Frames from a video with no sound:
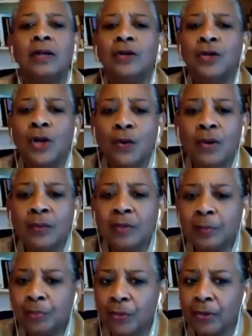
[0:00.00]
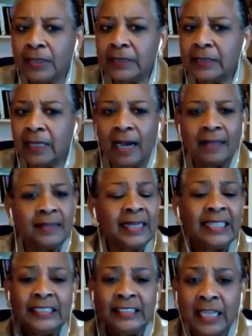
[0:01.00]
Noah reported to God that
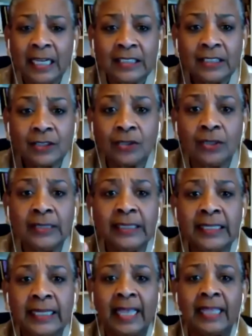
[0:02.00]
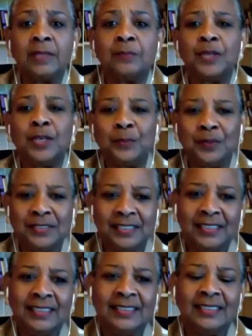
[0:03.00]
he just couldn't get the people to
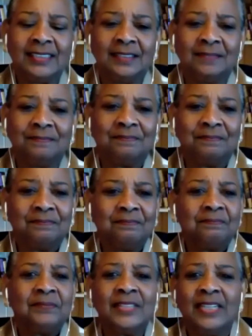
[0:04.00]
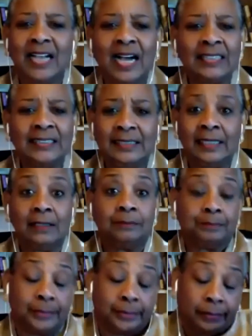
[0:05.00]
listen. God
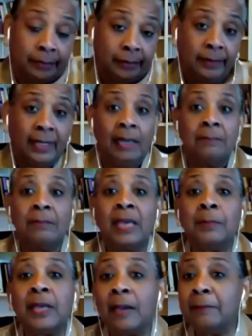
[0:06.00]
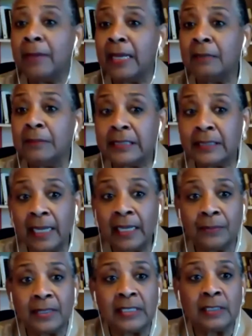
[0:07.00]
said, maybe I made a
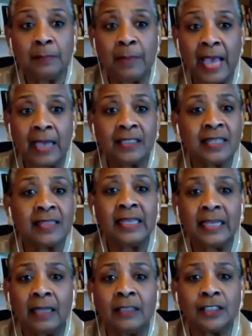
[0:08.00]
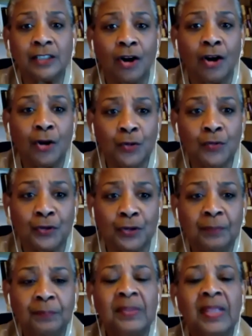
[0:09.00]
mistake with this batch. I think I'll start
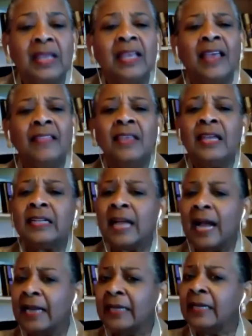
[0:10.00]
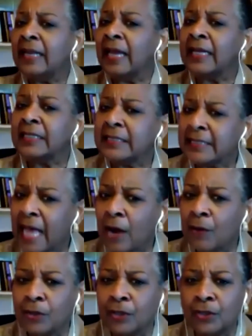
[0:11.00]
over. And then, kind of like a
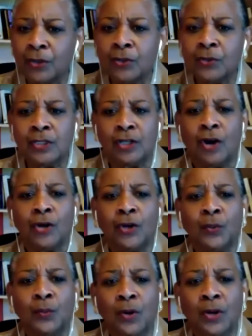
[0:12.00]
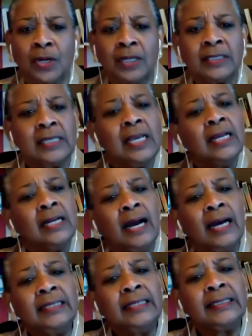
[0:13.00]
sourdough starter works,
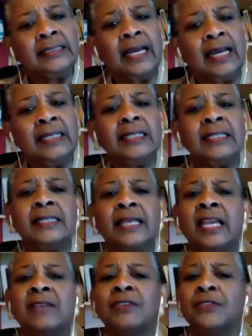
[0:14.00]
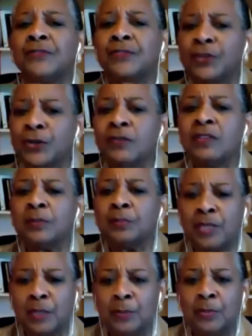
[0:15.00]
God decided to save a few of the
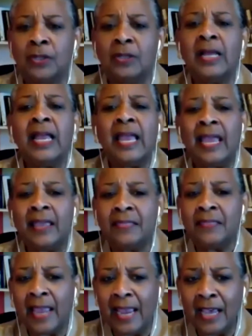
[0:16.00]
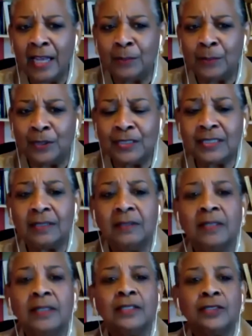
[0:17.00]
people and the animals.
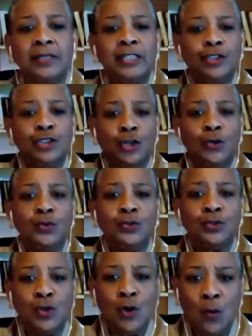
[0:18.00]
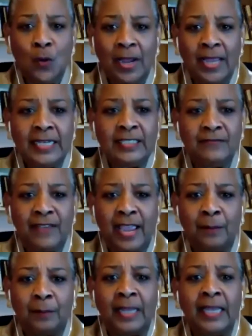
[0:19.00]
So he chose Noah and his
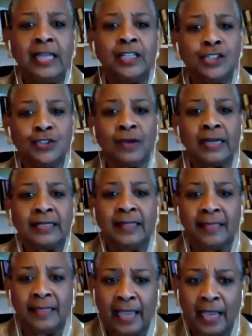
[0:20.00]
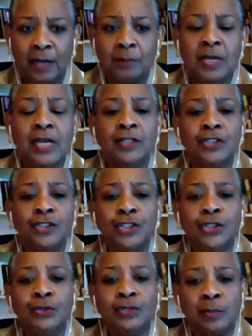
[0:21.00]
family and instructed them to
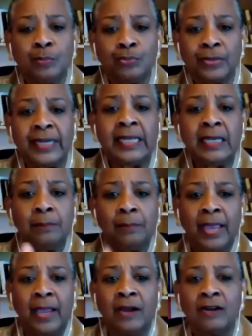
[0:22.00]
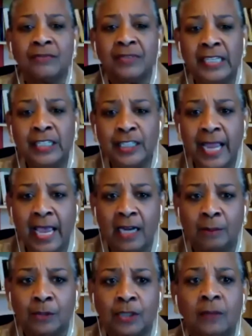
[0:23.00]
choose a breeding pair of each
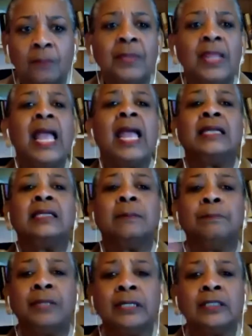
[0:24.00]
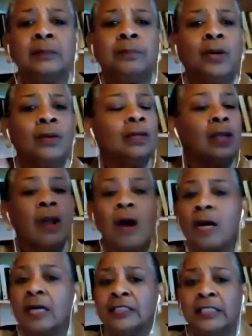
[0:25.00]
animal and to build a boat
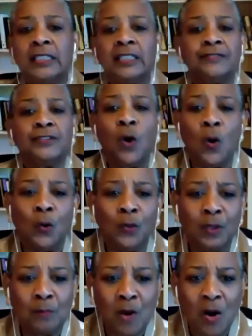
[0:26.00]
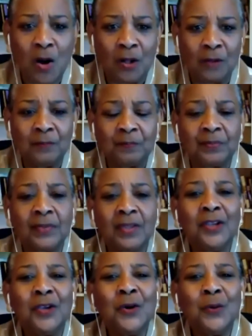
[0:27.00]
large enough to hold them all.
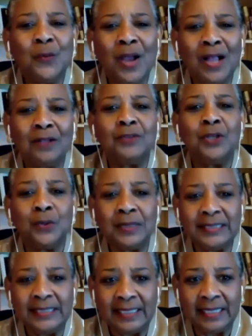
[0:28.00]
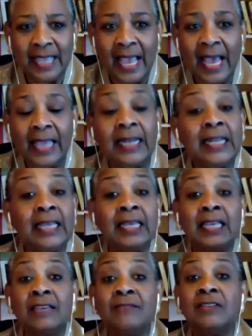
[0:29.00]
Well, Noah did that, and he
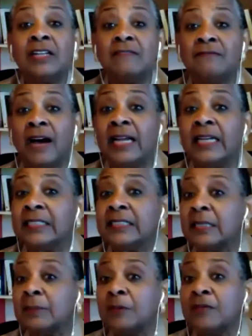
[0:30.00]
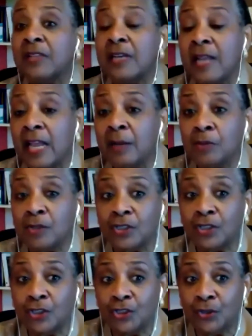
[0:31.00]
even invited some of the
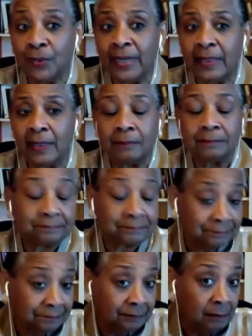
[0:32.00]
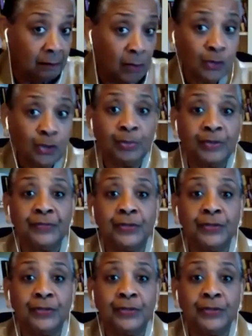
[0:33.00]
neighbors to join them. Most